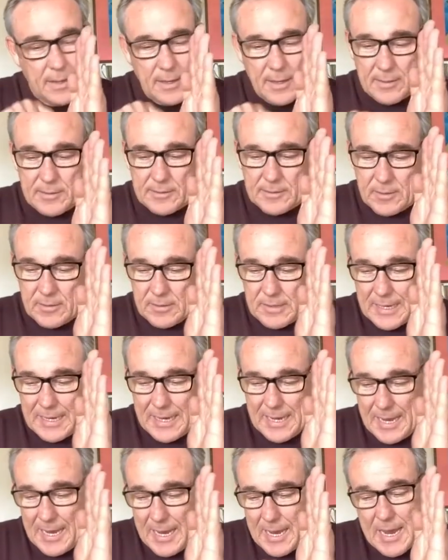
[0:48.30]
And so the
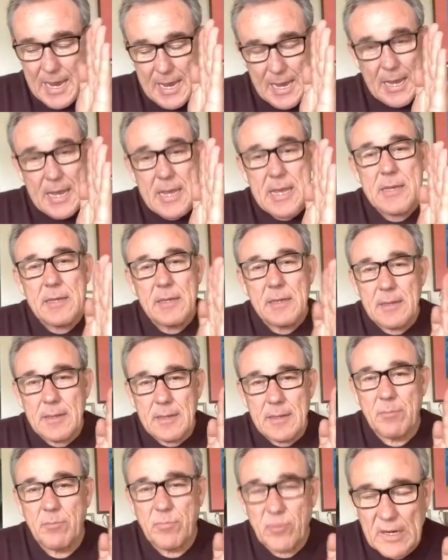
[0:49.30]
air
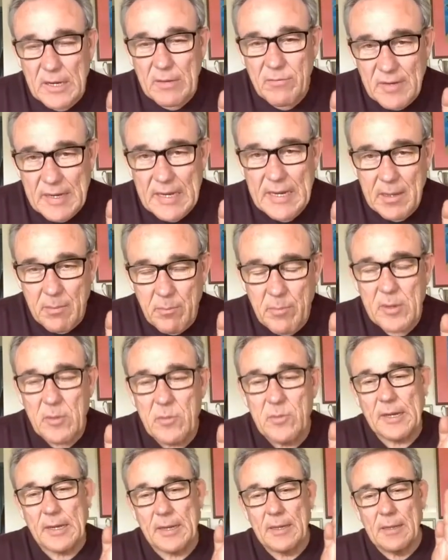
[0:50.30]
in a brick veneer
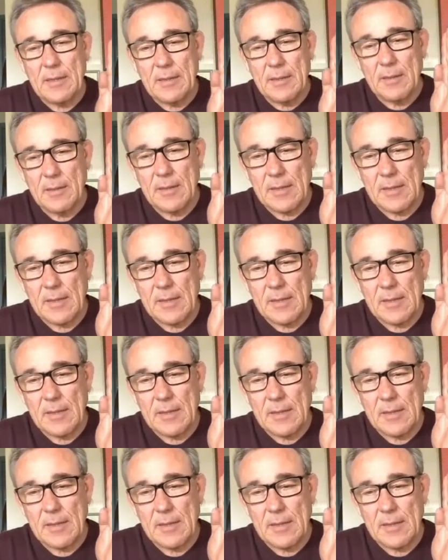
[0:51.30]
building